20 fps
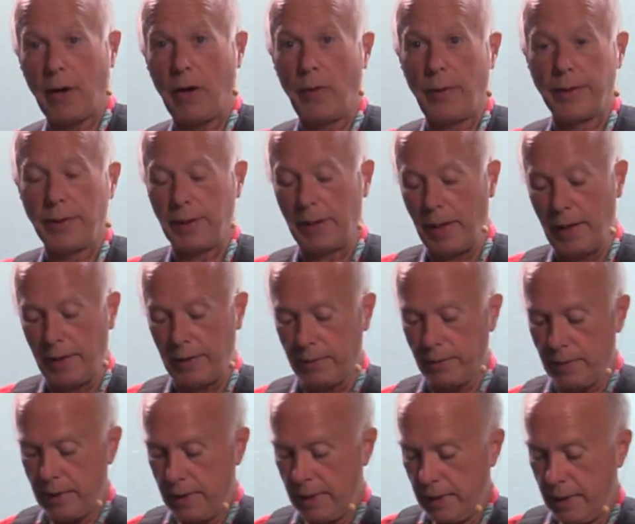went together.
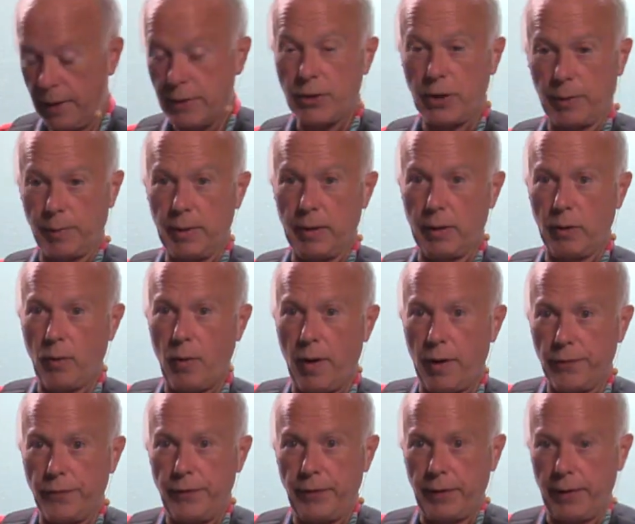It took me a little while
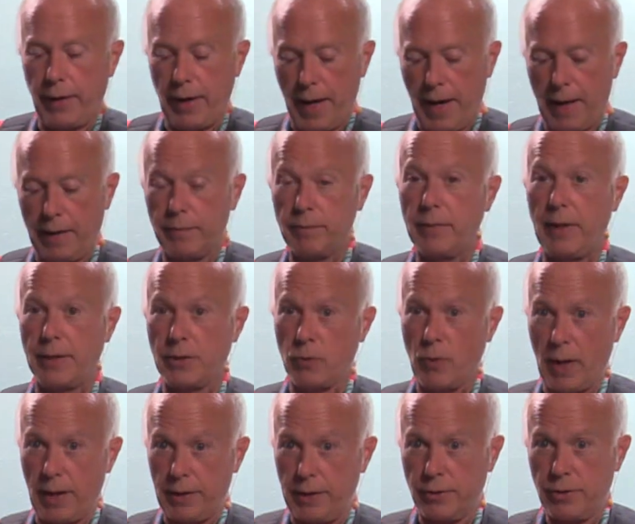to figure it out. That's
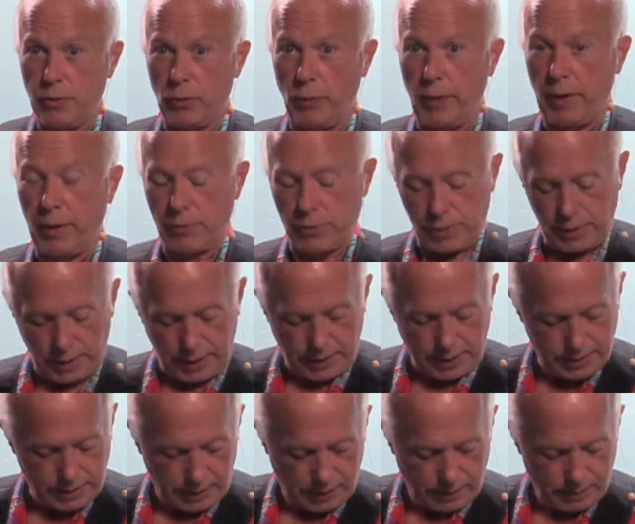why this one went on so
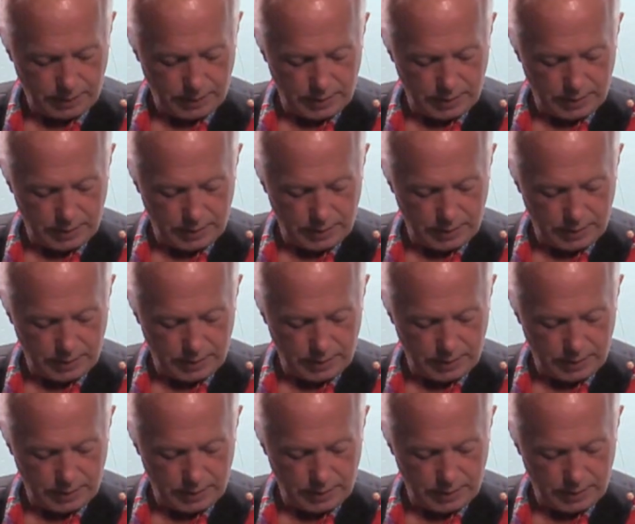easy.